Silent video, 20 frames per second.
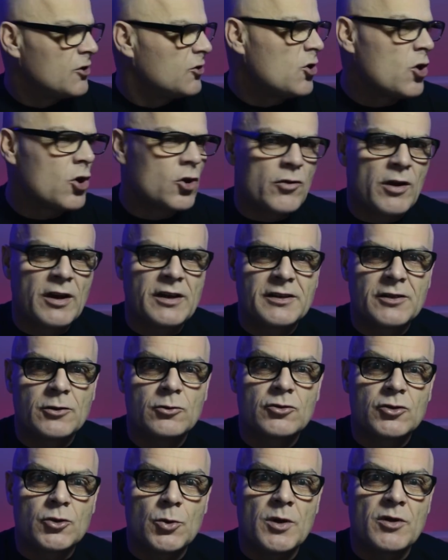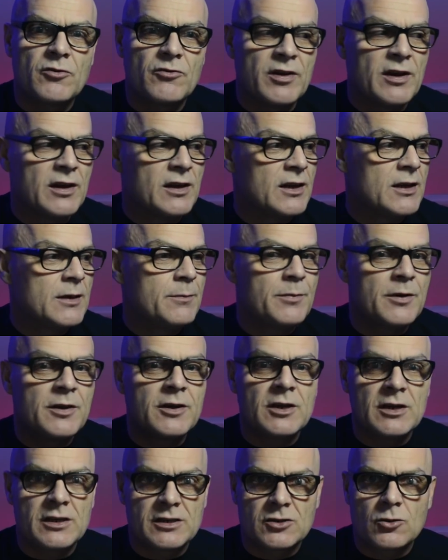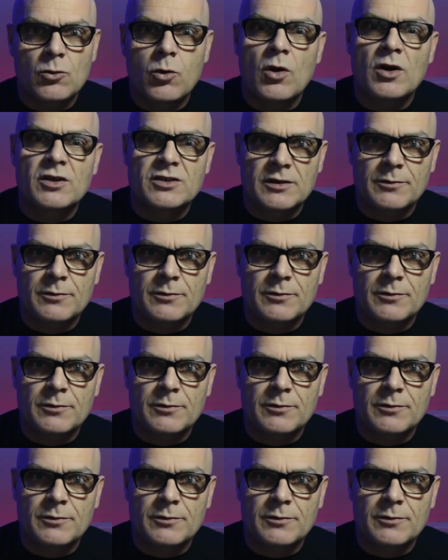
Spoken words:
Not a great deal to it really, but it's quite